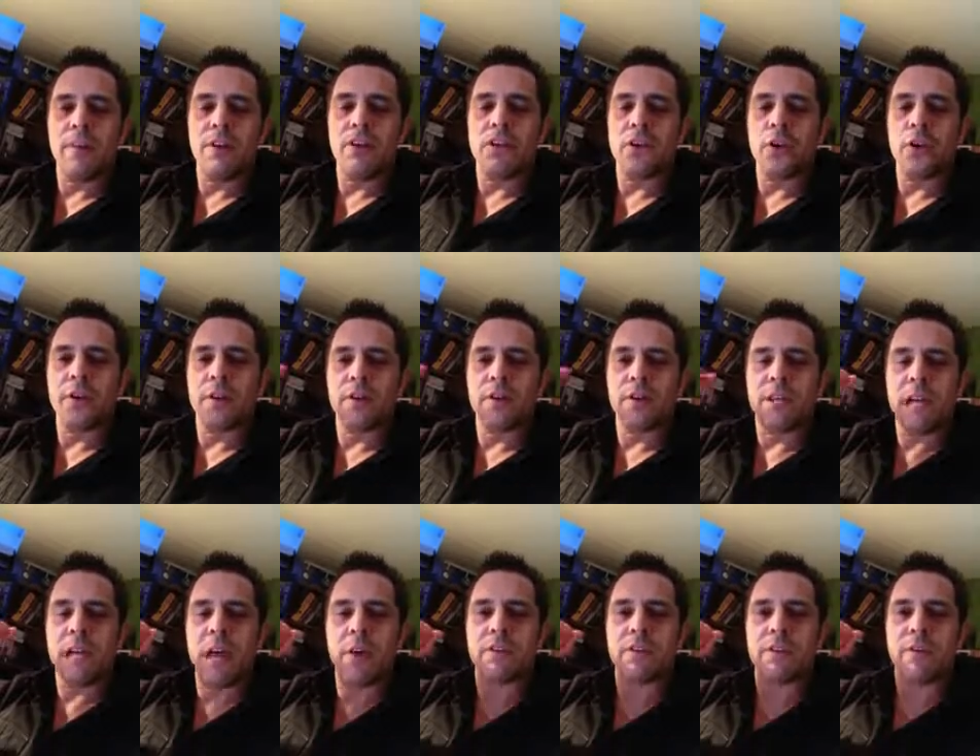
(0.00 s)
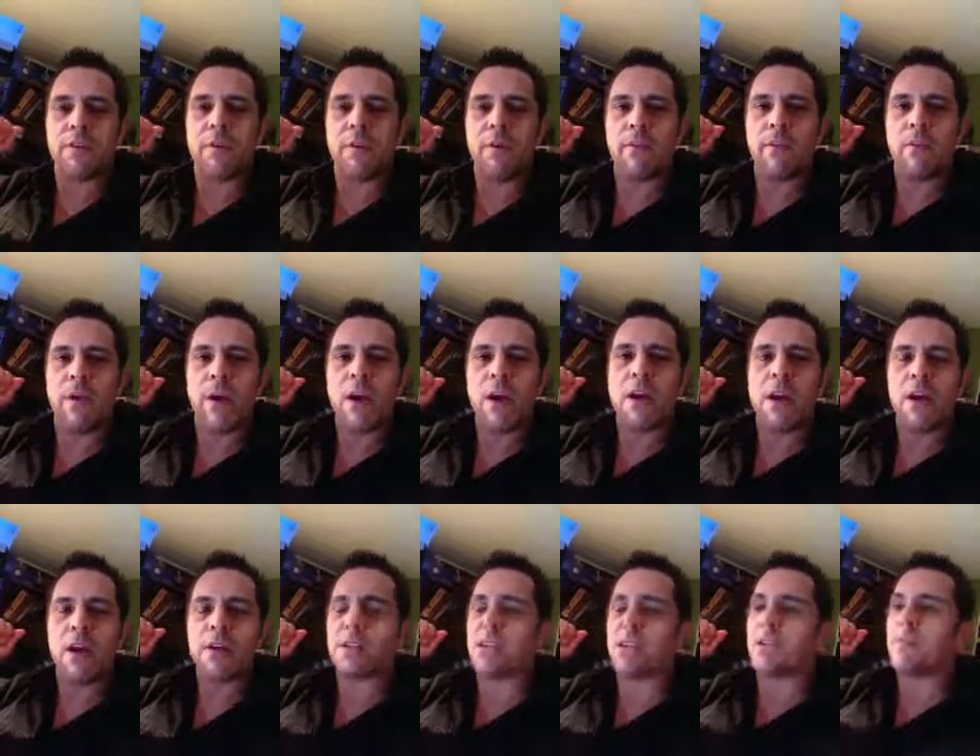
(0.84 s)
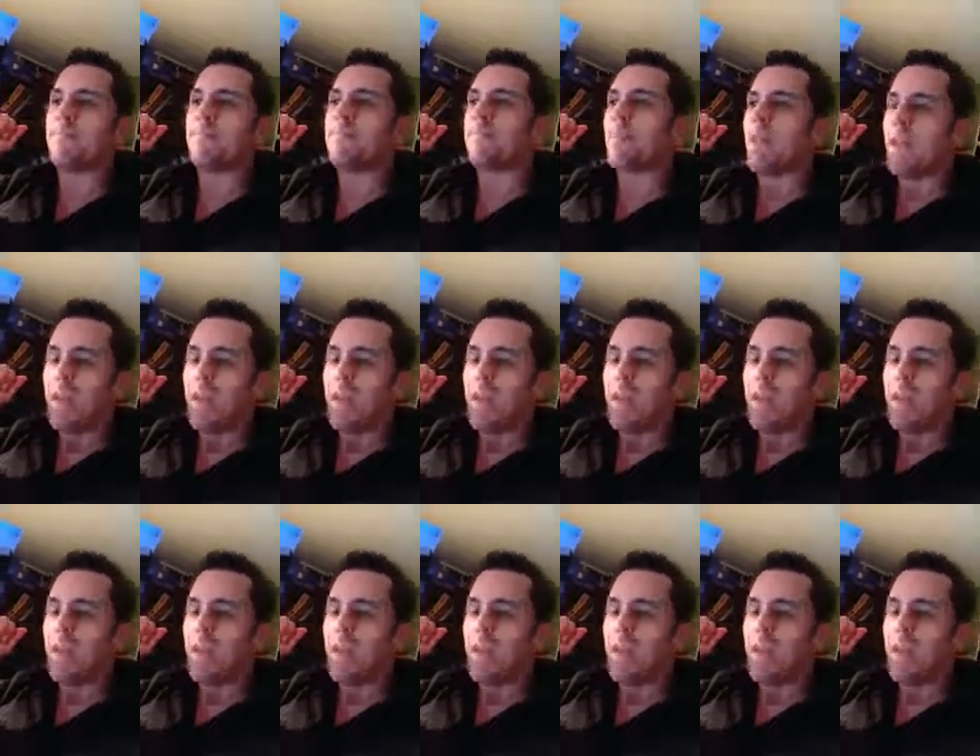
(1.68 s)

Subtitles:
enjoying themselves, have a bit of a rehearse.